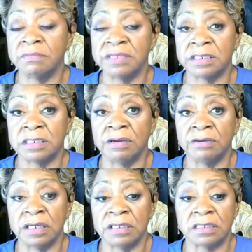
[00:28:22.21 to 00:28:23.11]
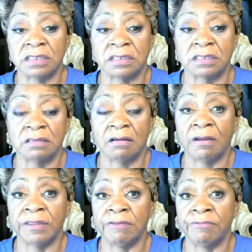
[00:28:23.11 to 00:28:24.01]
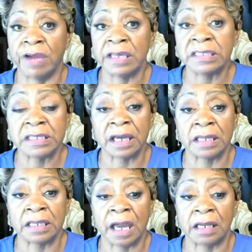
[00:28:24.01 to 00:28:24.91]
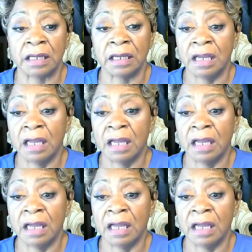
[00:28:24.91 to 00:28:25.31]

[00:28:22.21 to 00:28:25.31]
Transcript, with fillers: I'm serious. Are they resting at night?